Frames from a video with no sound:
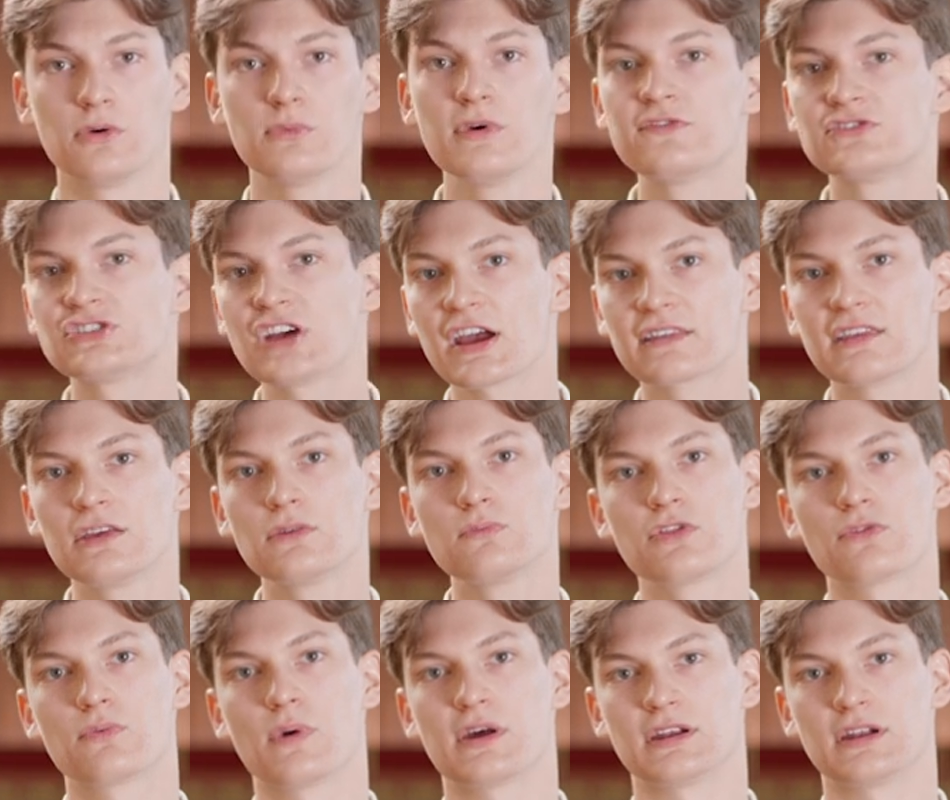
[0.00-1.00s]
We've checked in
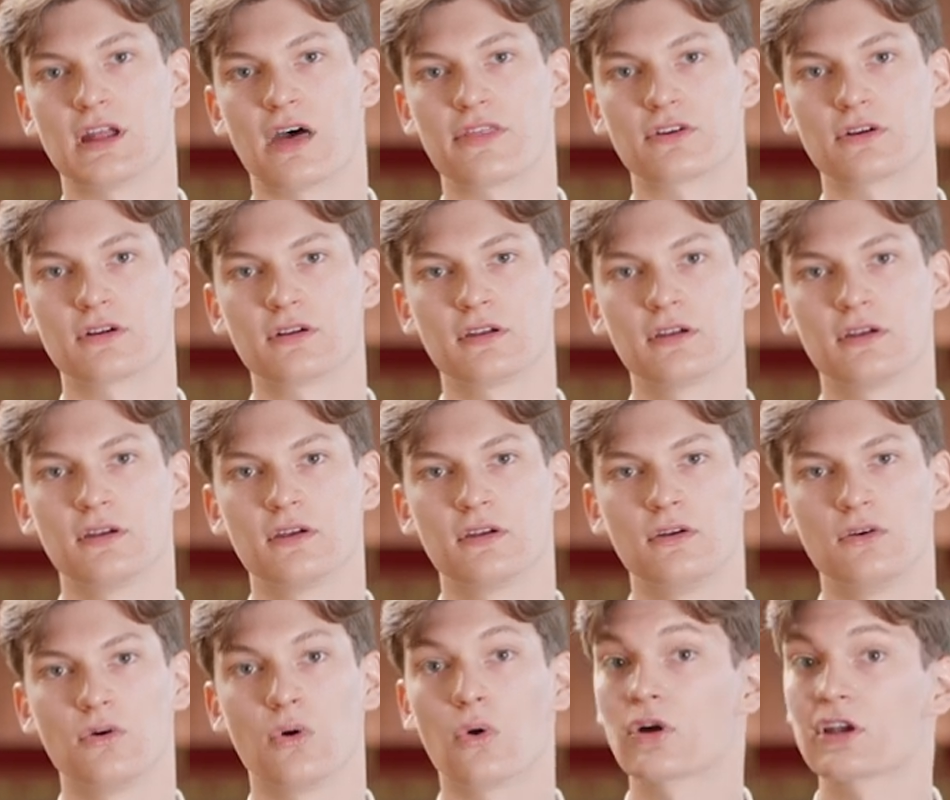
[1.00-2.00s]
with one another,
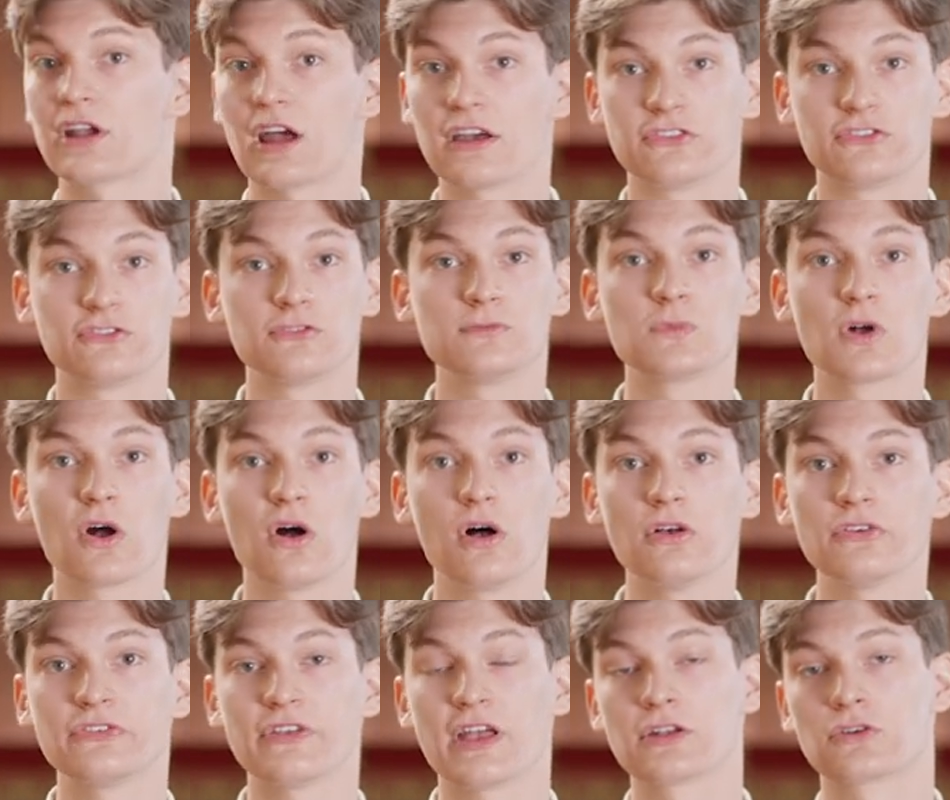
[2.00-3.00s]
organized Zoom
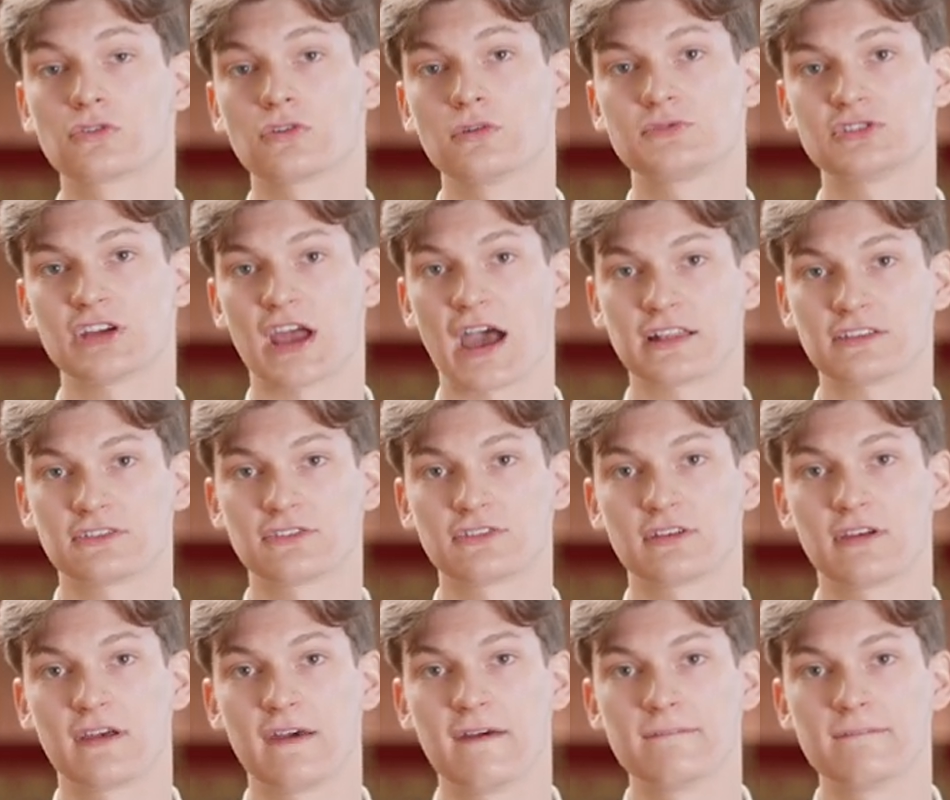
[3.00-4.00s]
calls and group chats.